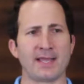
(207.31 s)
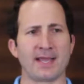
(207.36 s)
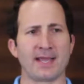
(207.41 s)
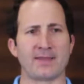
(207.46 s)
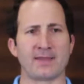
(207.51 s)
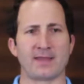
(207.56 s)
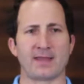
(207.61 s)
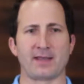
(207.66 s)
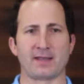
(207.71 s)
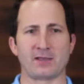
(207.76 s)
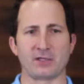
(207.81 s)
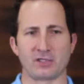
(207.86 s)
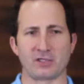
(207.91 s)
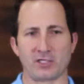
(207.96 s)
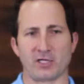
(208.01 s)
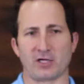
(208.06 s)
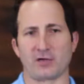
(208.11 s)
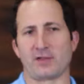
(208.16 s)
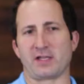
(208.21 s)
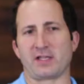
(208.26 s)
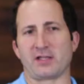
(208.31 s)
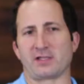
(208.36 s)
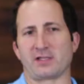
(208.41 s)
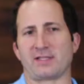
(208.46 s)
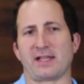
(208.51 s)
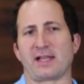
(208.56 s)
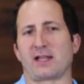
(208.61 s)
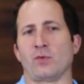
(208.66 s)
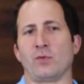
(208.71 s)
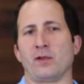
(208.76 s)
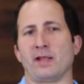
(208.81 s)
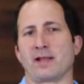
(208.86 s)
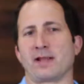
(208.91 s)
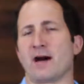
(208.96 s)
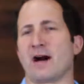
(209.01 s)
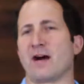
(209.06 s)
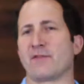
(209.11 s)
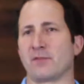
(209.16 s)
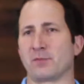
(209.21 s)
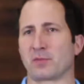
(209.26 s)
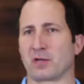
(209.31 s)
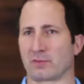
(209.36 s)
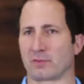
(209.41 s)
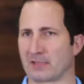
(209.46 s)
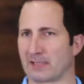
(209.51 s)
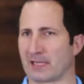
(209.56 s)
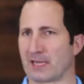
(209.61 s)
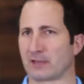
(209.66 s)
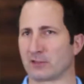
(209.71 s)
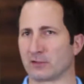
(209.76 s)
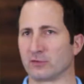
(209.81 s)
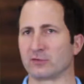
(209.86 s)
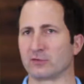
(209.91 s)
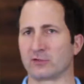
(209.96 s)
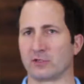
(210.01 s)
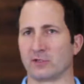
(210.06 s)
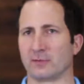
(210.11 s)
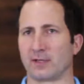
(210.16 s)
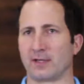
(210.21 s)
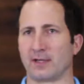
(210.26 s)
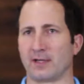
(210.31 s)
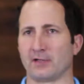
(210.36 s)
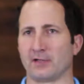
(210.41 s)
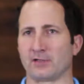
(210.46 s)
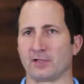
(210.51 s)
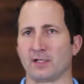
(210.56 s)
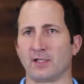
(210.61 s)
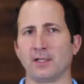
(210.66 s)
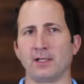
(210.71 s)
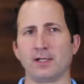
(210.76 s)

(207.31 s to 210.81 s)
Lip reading: And then, then you can take a week off and probably not lose too much.